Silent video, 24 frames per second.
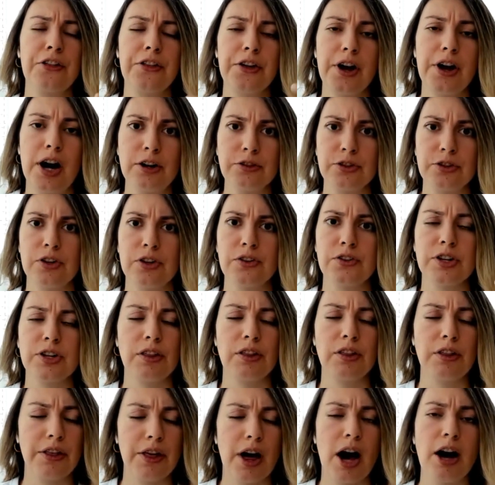thousands
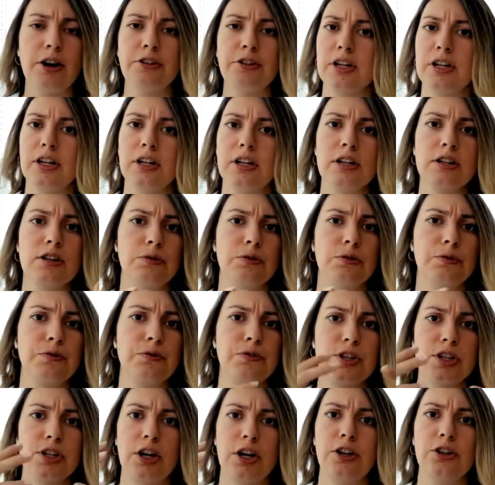and thousands of
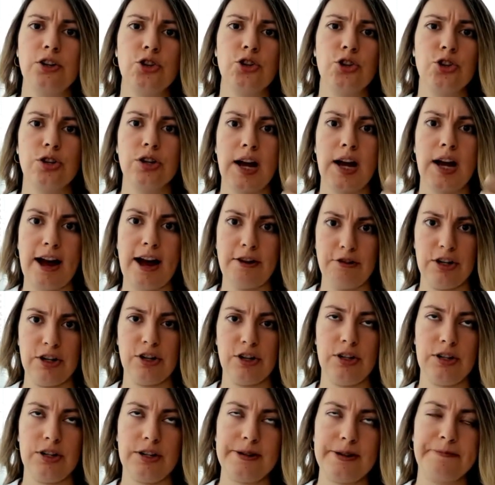such
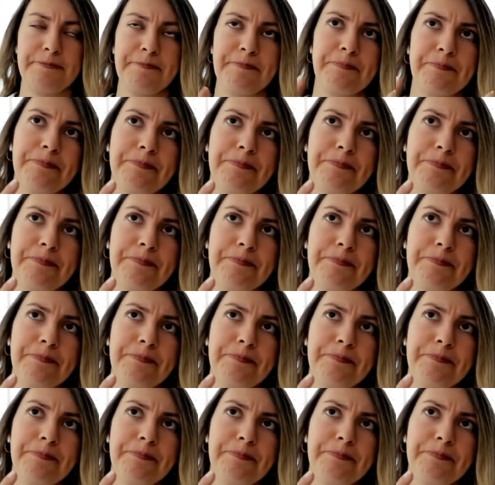characters.